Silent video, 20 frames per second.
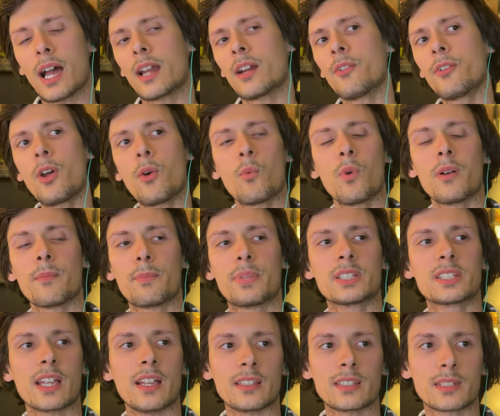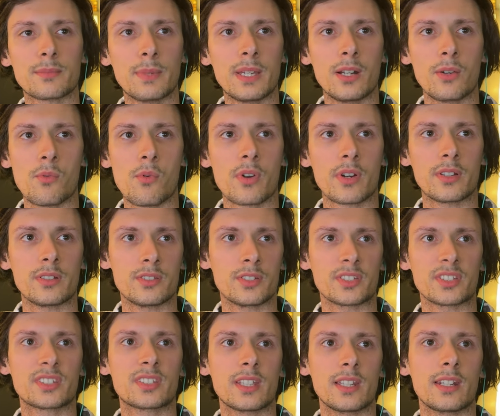I don't know what possessed me to want to
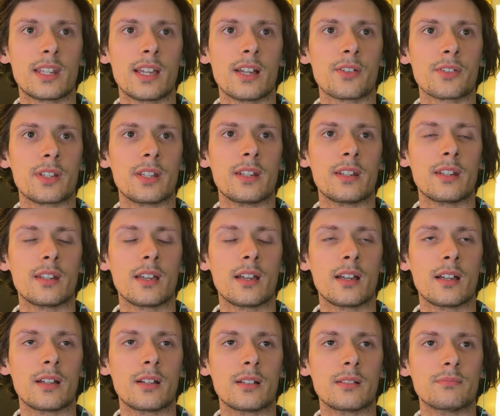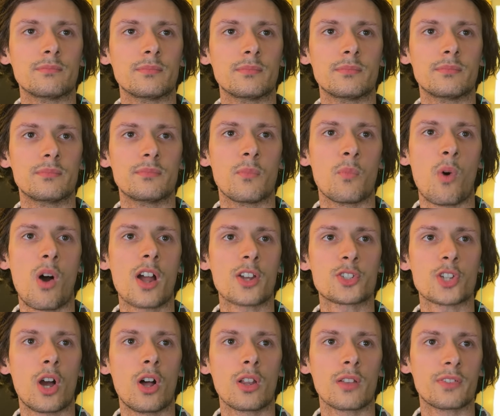just sit down and
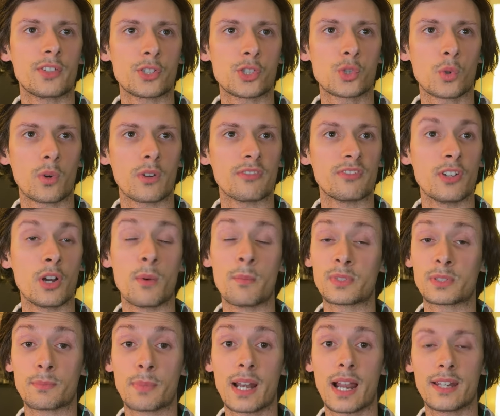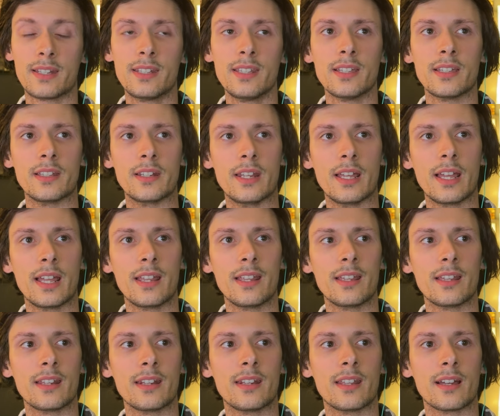watch all of his short films, but I did.
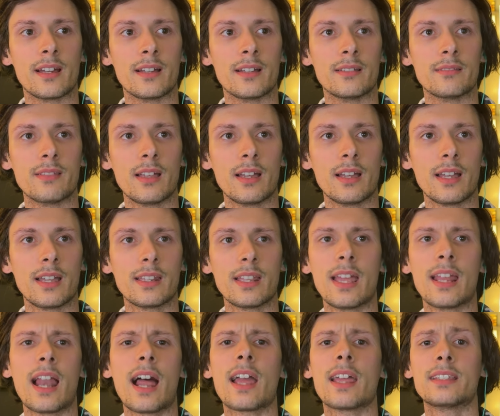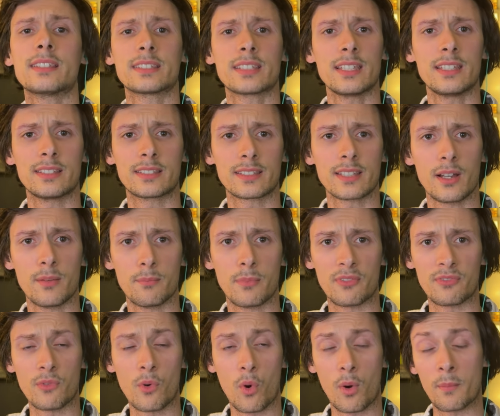And I had seen some
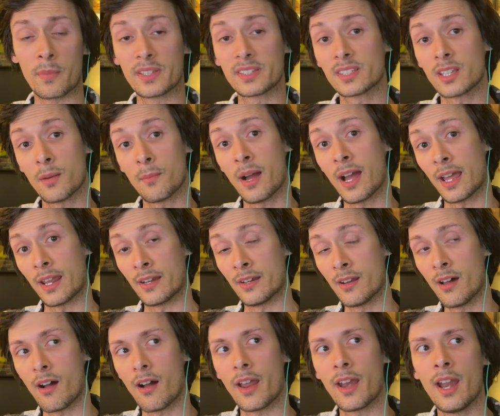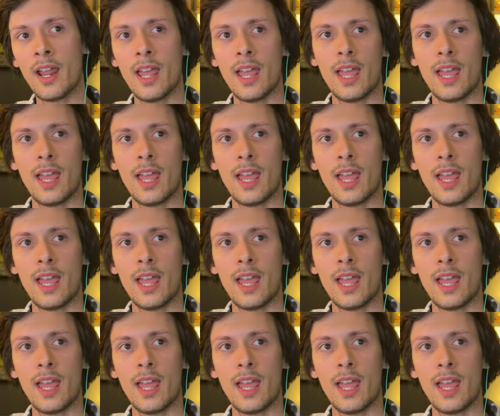before, but some I had not.